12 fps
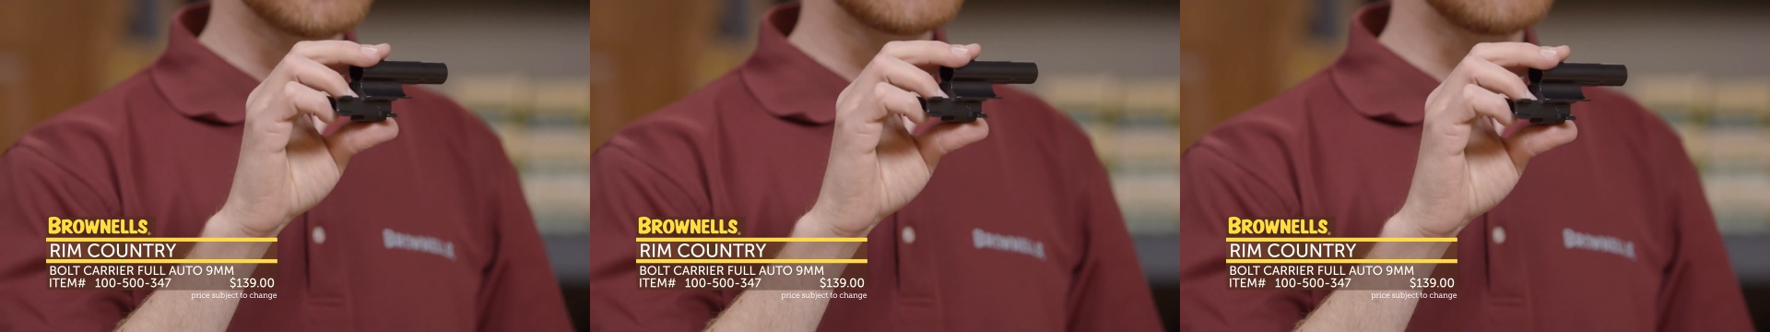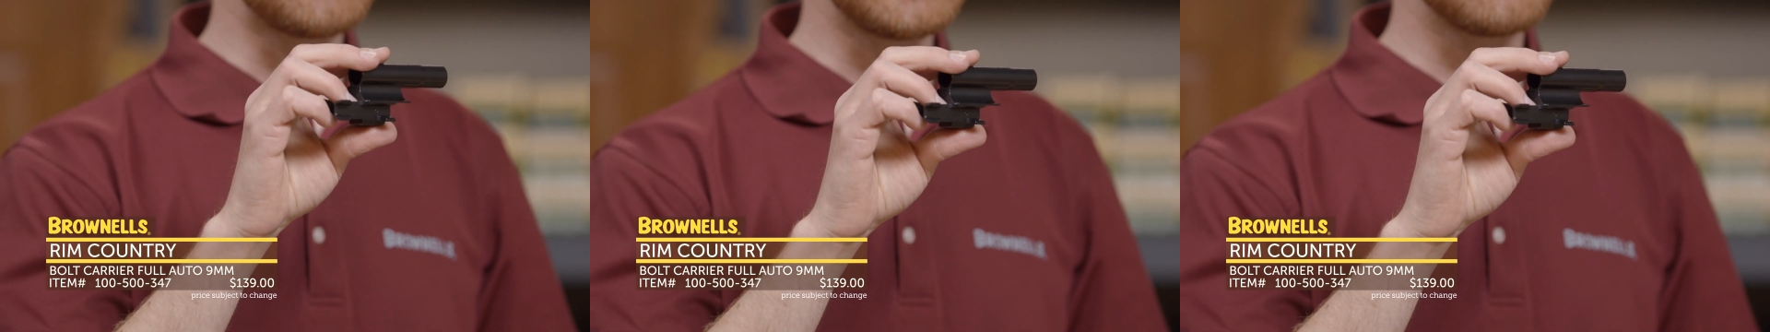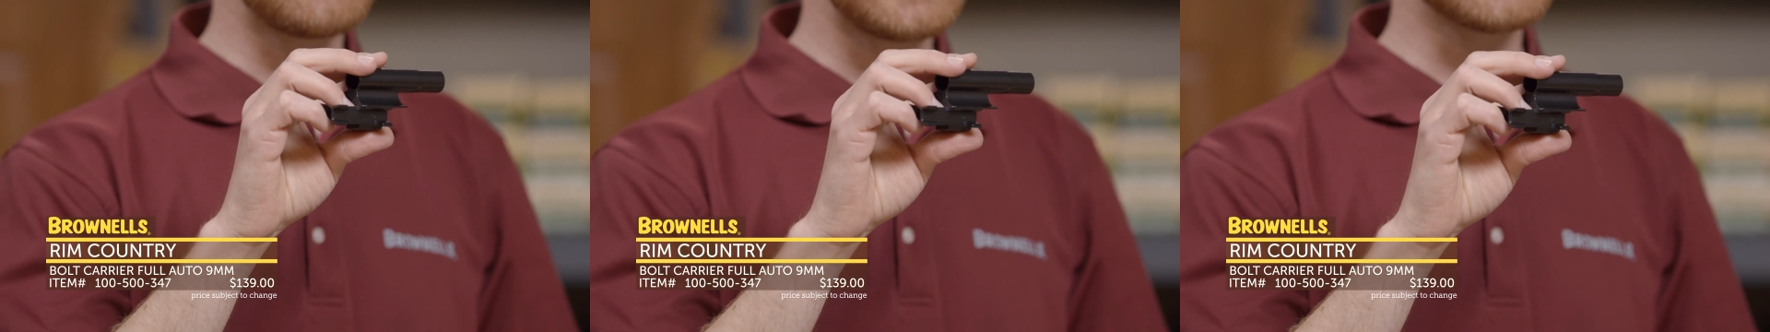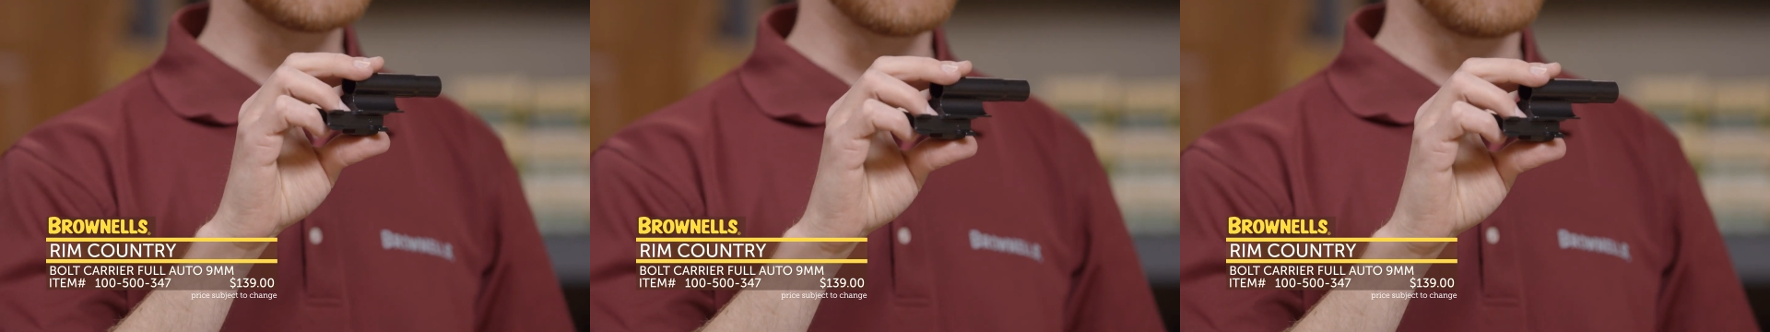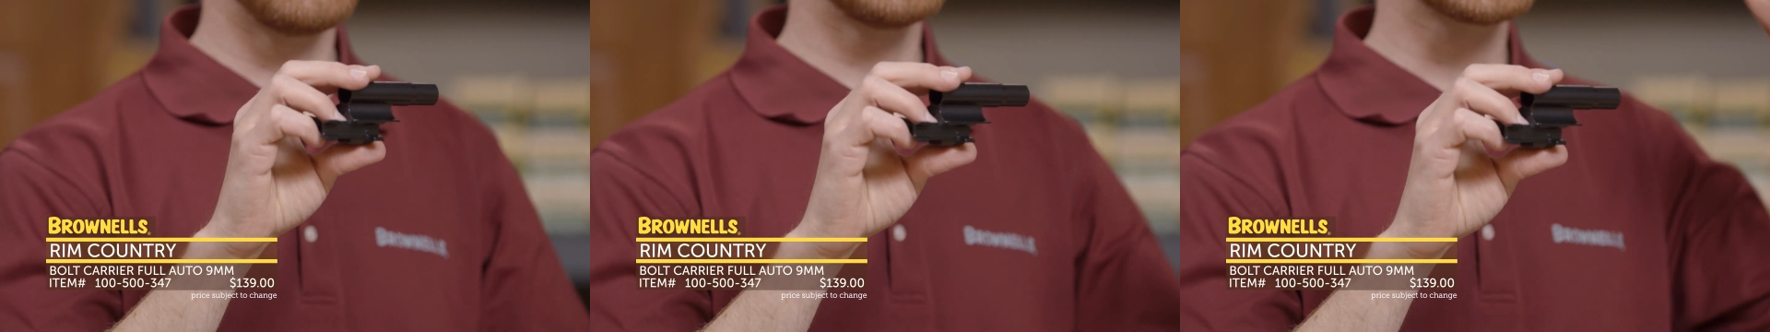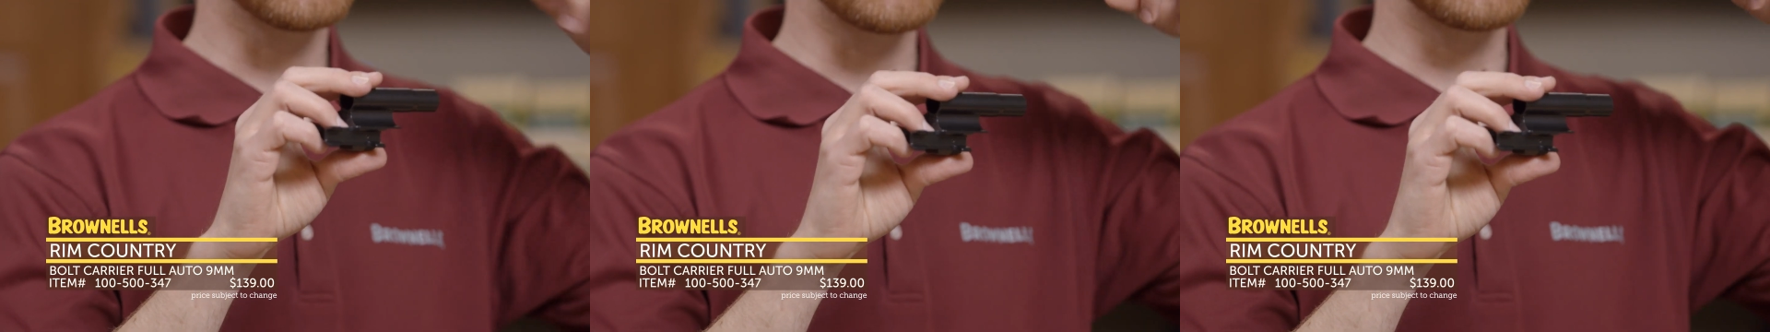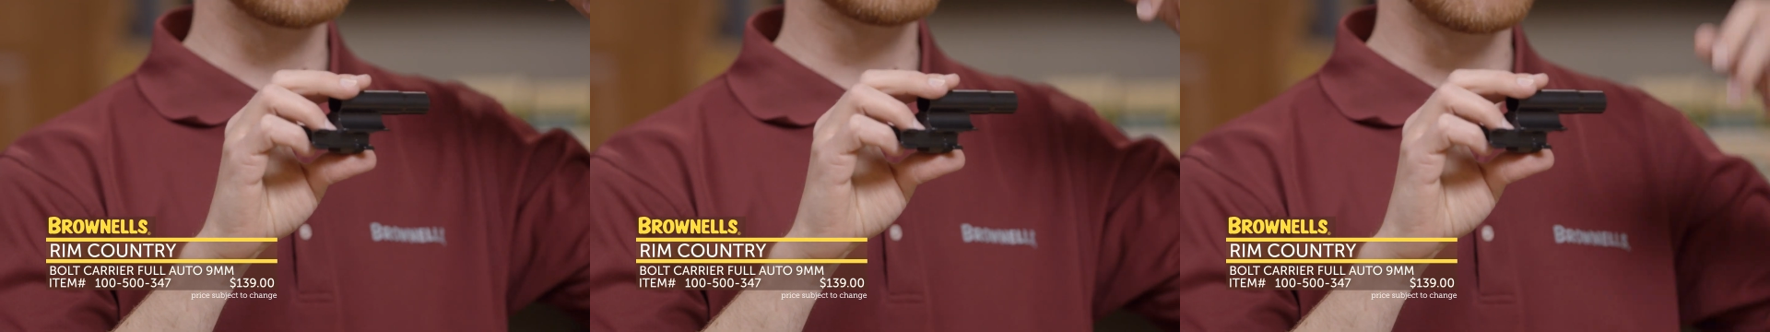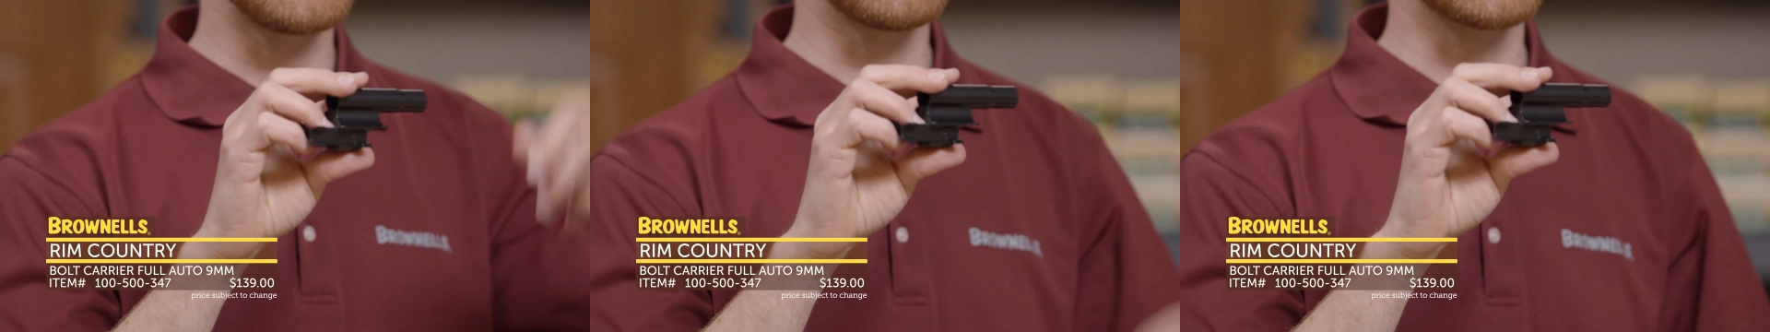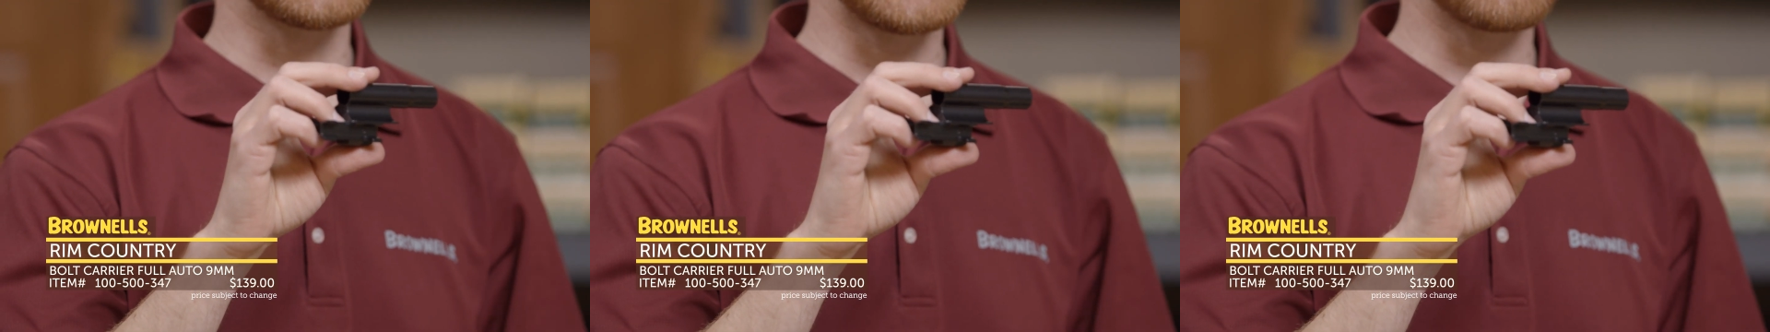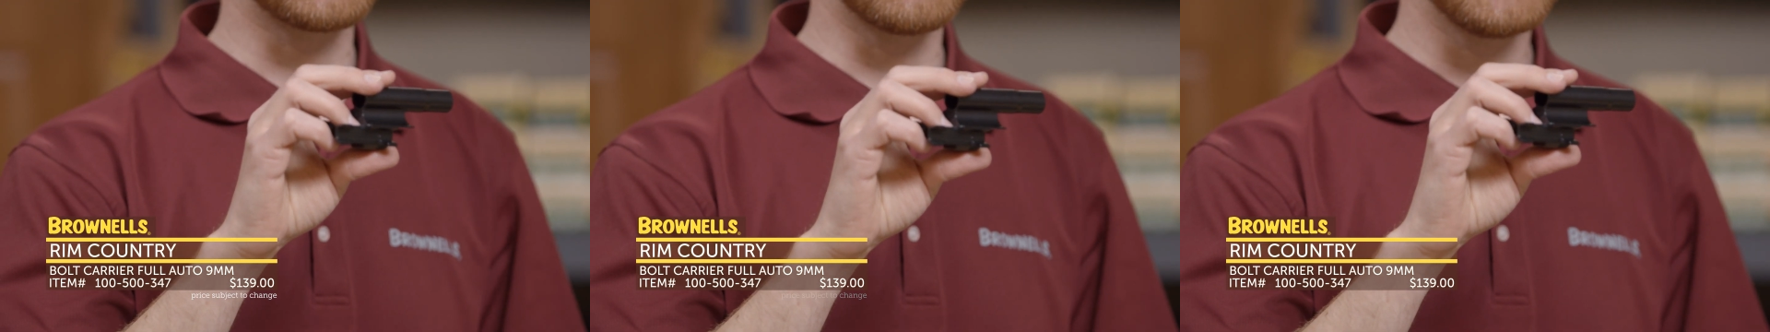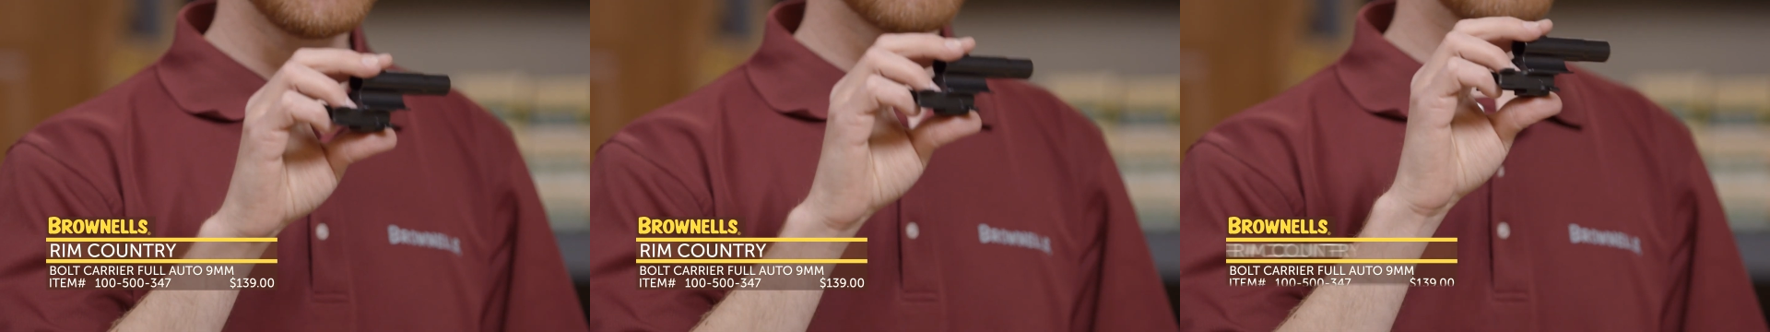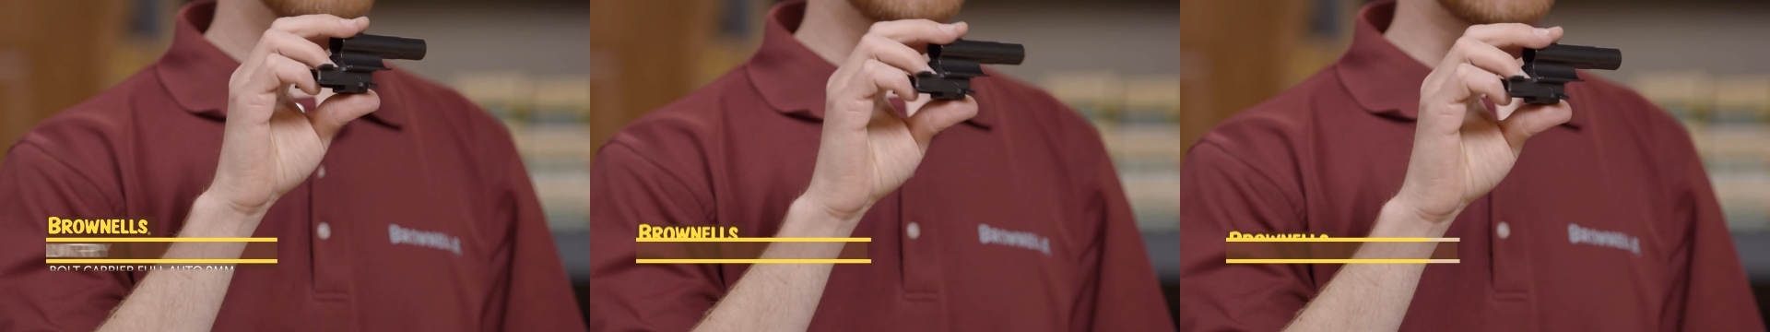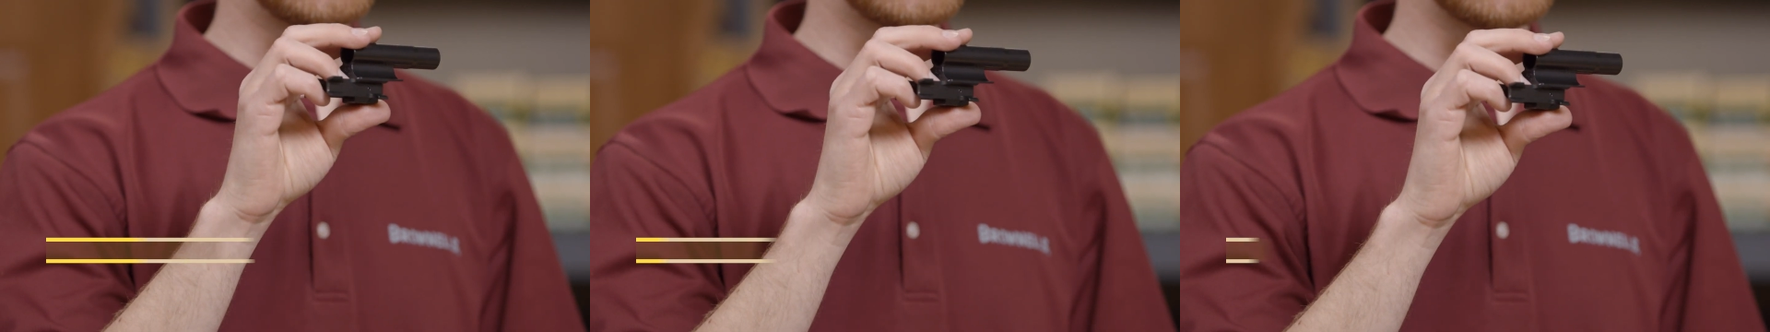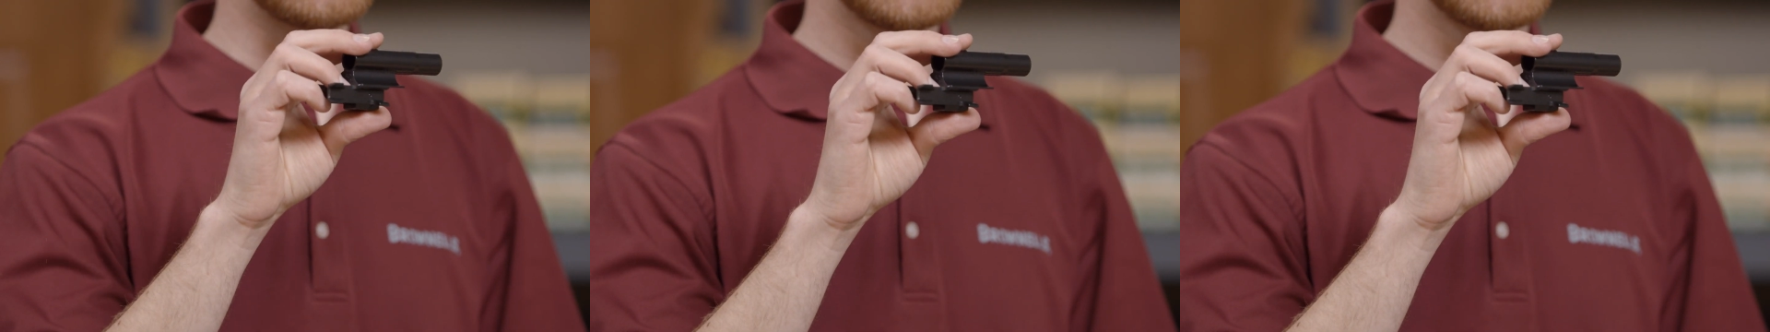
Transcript: No face is visible, so there are no lips to read.